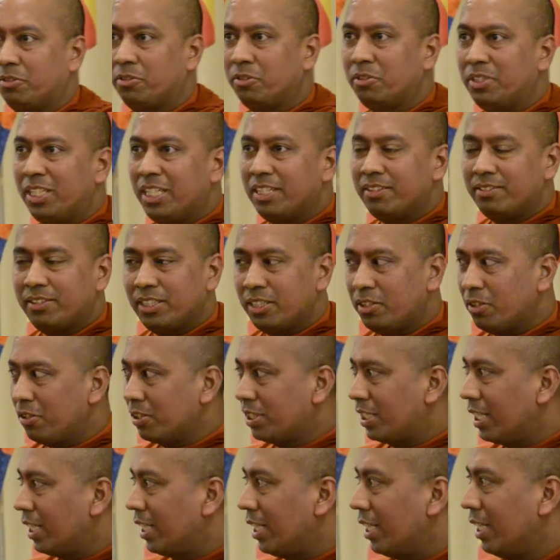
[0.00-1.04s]
So they said,
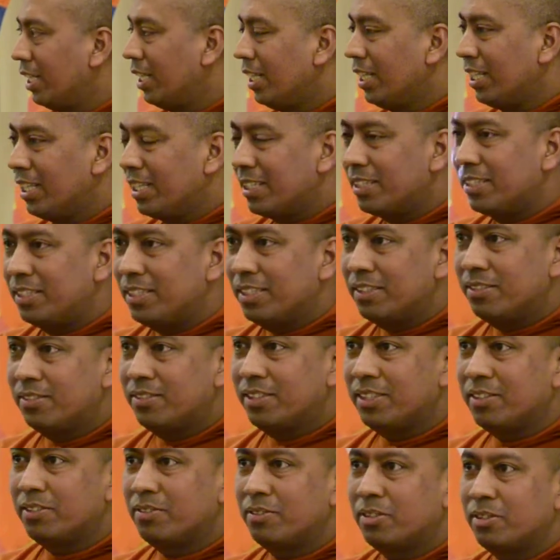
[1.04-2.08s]
okay, this
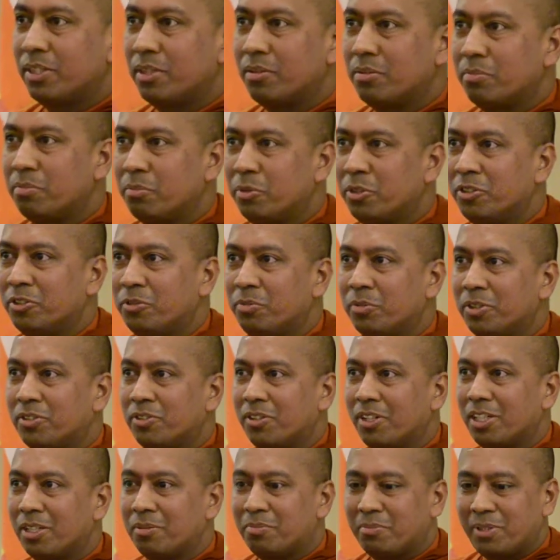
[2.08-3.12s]
is Buddhism is
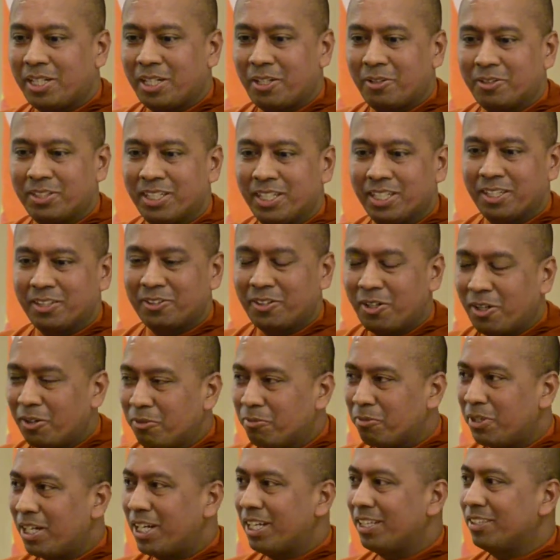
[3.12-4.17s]
all about
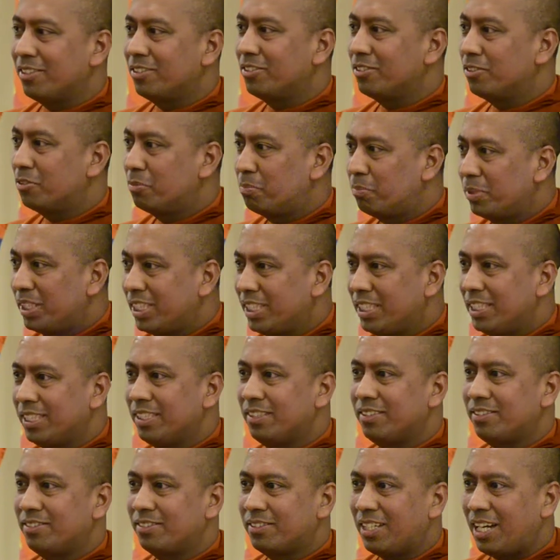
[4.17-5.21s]
non-violence,
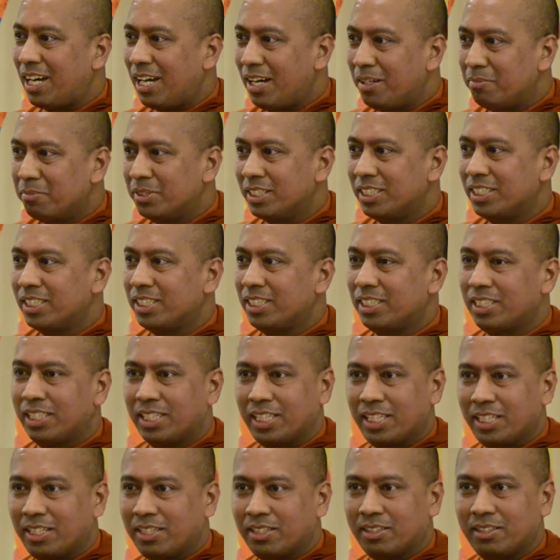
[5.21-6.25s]
peace, harmony,
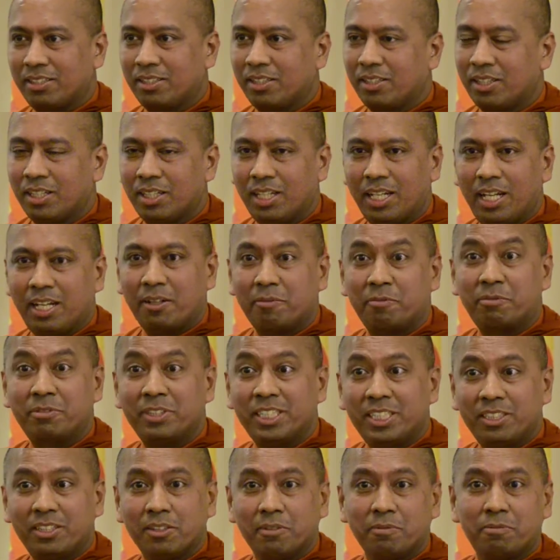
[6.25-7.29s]
and
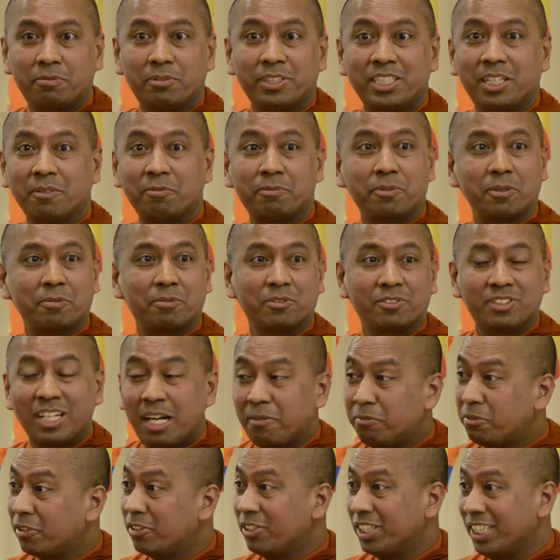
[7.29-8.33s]
freedom from
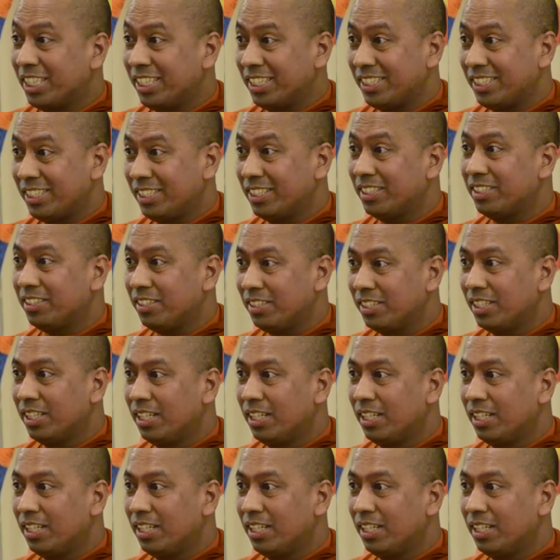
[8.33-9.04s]
suffering.